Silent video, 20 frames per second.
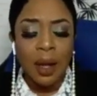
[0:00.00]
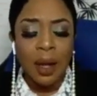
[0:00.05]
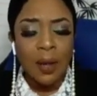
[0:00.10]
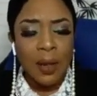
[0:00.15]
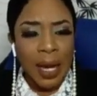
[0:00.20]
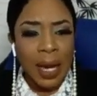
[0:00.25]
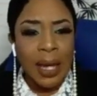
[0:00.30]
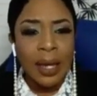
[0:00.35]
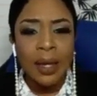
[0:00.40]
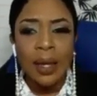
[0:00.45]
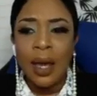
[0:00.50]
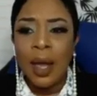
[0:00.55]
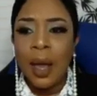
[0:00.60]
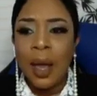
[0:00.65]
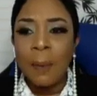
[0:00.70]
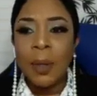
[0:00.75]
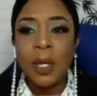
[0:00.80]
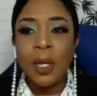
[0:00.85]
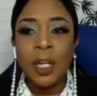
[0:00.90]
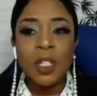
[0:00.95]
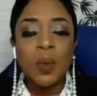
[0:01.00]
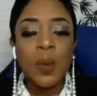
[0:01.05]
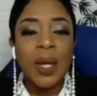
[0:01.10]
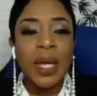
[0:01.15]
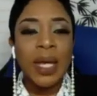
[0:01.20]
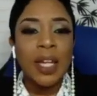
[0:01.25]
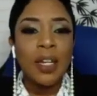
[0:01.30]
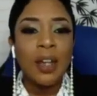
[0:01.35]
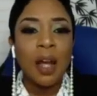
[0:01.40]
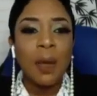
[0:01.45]
Okay? Because we
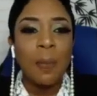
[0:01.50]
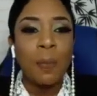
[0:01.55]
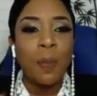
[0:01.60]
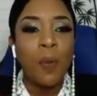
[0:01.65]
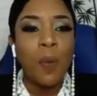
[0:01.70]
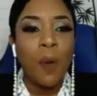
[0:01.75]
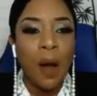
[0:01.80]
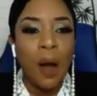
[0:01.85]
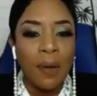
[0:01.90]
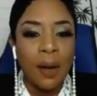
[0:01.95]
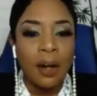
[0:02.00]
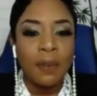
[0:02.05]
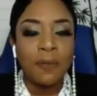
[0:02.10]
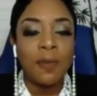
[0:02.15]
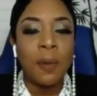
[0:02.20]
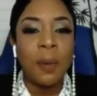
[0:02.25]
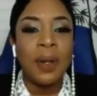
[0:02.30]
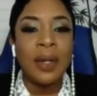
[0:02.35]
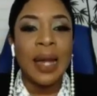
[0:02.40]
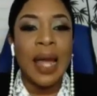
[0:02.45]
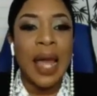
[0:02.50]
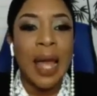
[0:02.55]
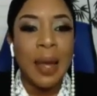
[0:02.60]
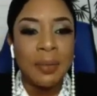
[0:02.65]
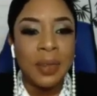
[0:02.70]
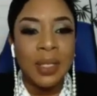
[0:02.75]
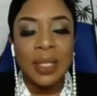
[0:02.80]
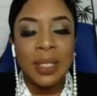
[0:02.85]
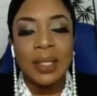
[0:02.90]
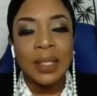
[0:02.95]
cannot pour out from an
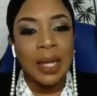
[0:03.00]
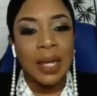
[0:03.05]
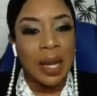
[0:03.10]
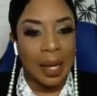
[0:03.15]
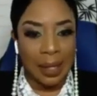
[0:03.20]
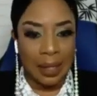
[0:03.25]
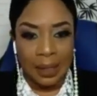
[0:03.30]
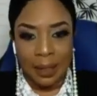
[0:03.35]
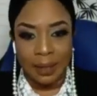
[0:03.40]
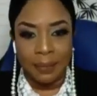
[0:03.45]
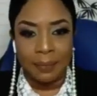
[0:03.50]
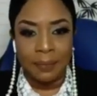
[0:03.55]
empty tank.